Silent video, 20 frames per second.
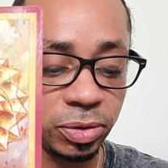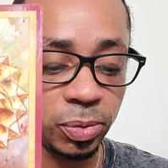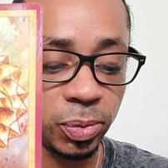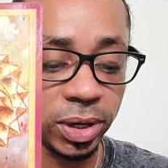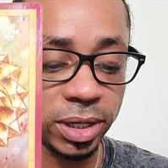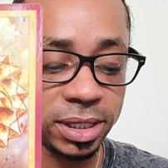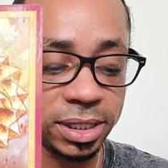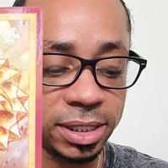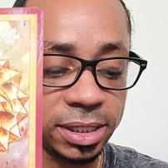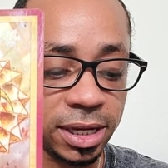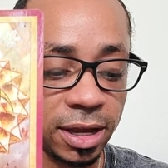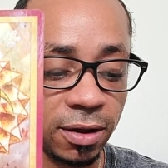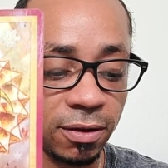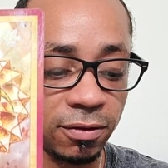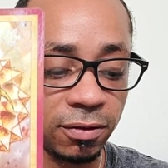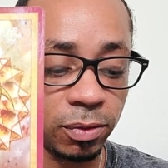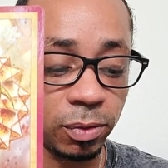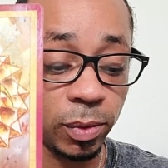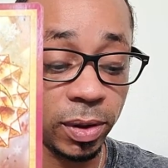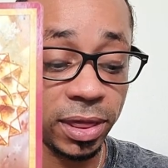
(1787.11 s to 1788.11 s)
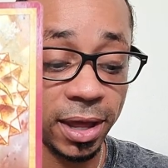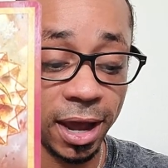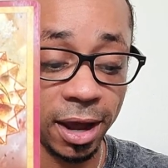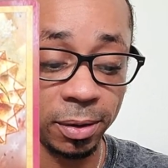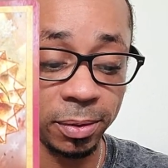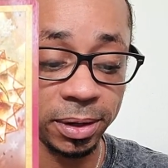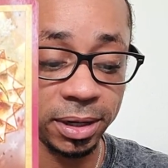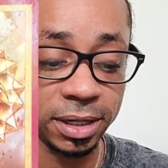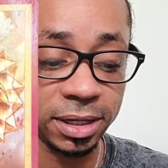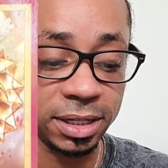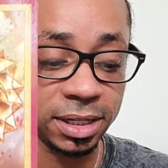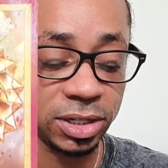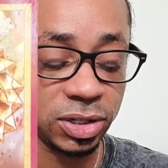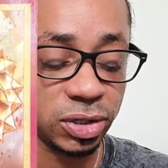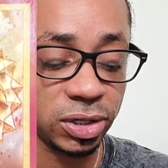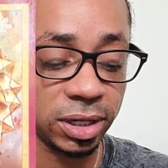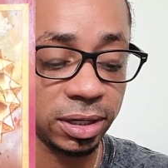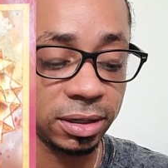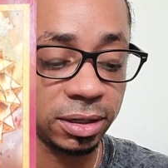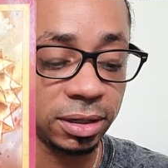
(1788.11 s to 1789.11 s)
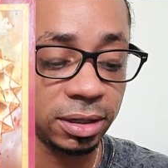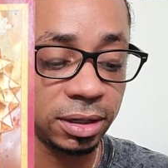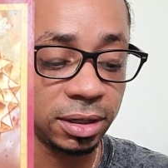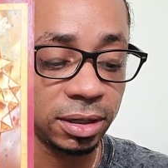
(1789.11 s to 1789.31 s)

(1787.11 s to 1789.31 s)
oneself without condition.